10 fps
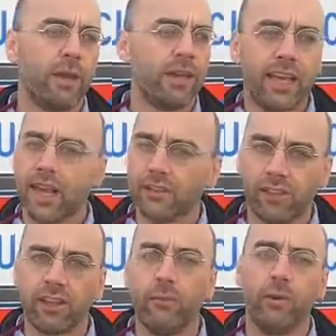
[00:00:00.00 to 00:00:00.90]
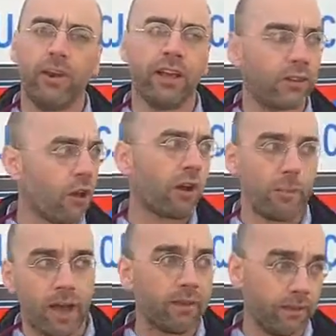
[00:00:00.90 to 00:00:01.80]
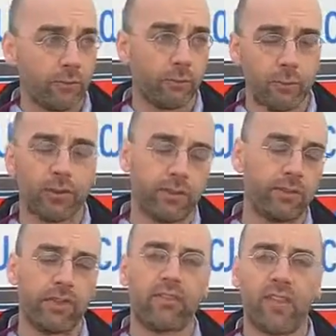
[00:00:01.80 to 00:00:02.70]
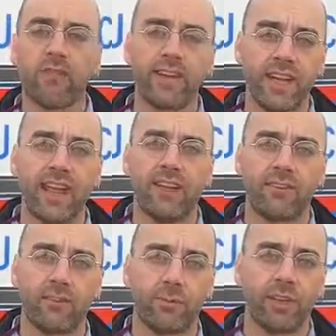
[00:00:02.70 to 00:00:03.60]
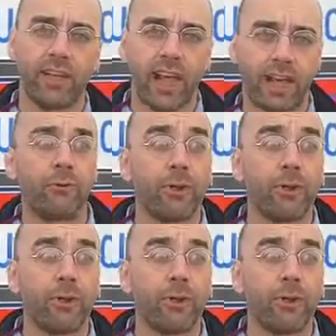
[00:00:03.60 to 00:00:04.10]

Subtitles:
engage the community and talk about what this 7 days is really like.